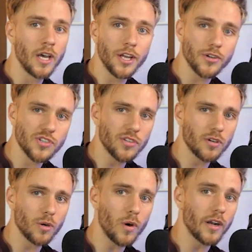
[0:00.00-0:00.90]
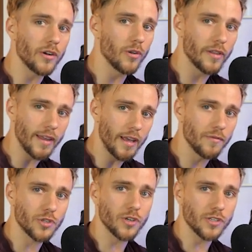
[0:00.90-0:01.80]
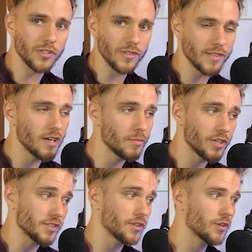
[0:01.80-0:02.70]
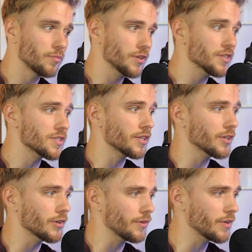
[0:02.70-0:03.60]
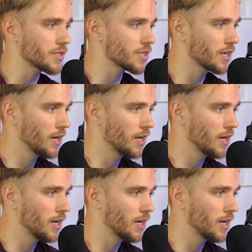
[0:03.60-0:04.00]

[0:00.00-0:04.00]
you're still going to want to know that that infrastructure is there because it could be a security risk.